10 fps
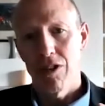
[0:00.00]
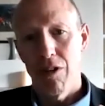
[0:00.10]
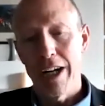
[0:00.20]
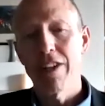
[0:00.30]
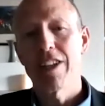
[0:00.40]

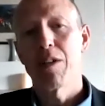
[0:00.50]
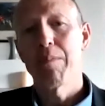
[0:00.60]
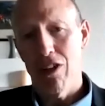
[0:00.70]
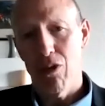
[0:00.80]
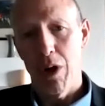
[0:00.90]
I think the
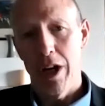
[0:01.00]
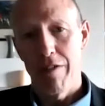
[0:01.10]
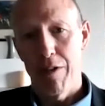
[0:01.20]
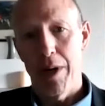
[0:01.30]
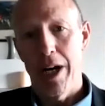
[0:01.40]
best way
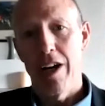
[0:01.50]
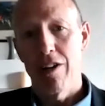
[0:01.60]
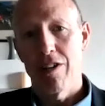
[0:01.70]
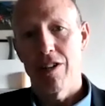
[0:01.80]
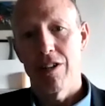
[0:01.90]
for
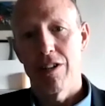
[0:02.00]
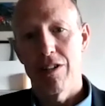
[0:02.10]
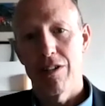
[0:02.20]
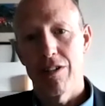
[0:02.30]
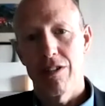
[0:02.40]
buyers to